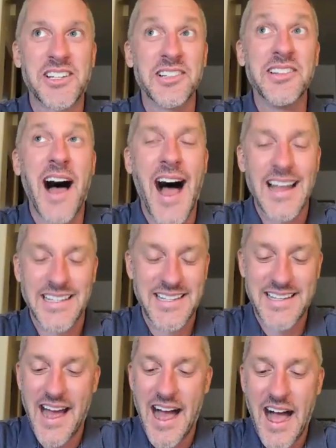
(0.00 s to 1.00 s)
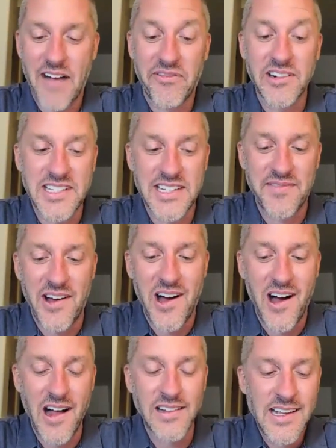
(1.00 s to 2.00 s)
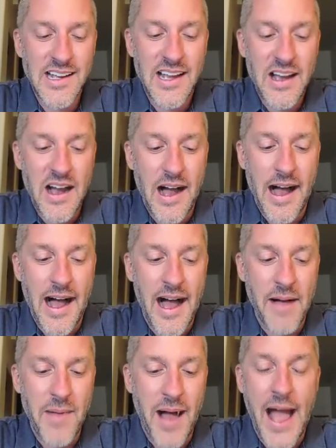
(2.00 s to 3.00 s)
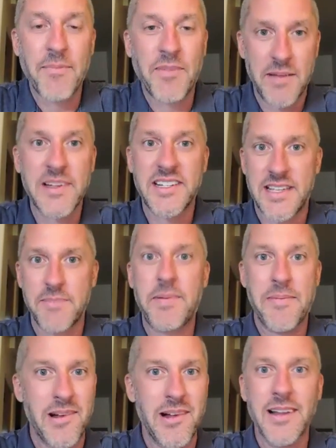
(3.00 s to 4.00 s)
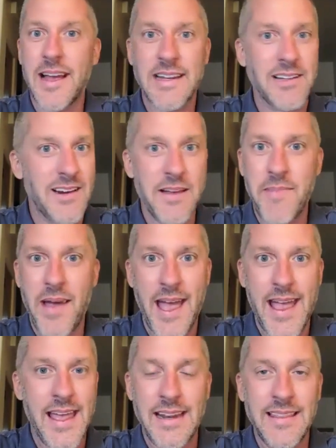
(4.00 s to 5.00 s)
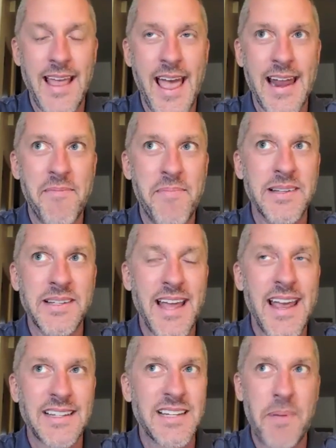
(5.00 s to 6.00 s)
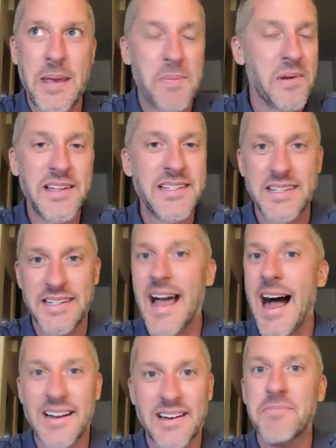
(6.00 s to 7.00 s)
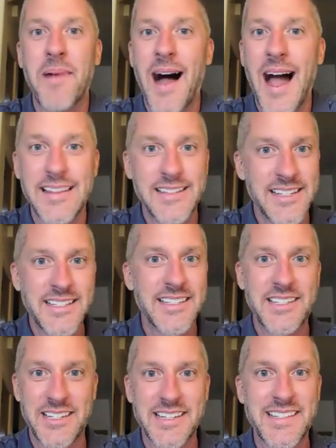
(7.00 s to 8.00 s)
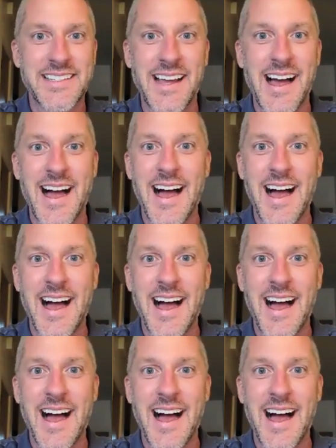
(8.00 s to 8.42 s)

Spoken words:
lots. First of all, I'm going to miss the people in Green Bay. And I've been saying to people, this is not goodbye. This is just,